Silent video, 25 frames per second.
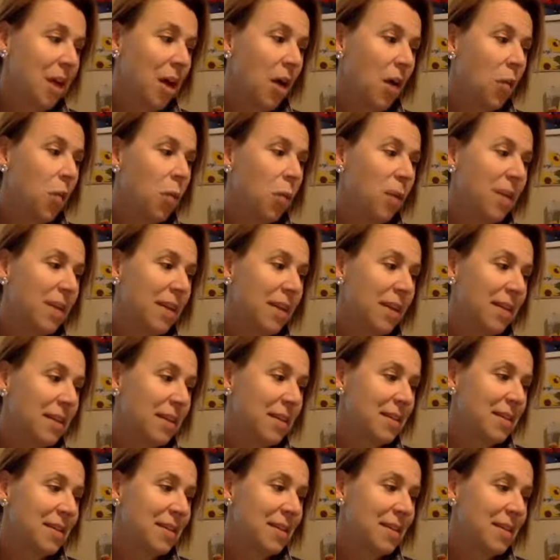a
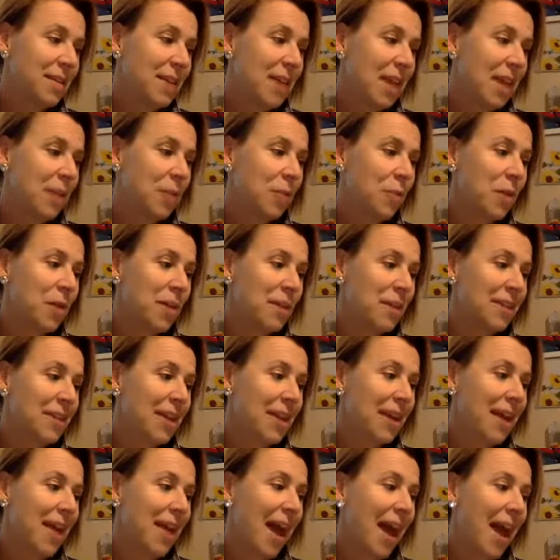willingness to take risk
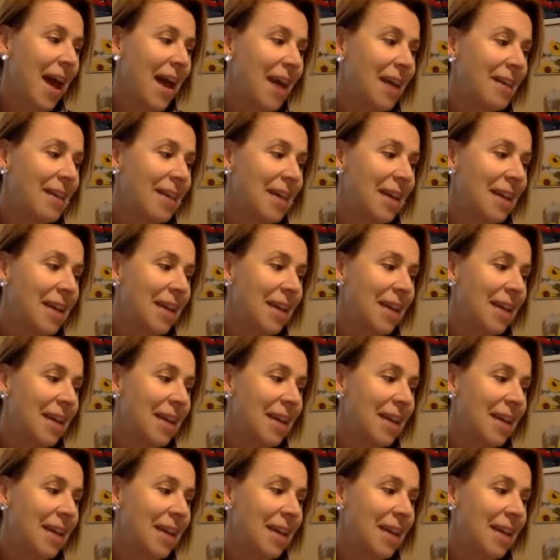and act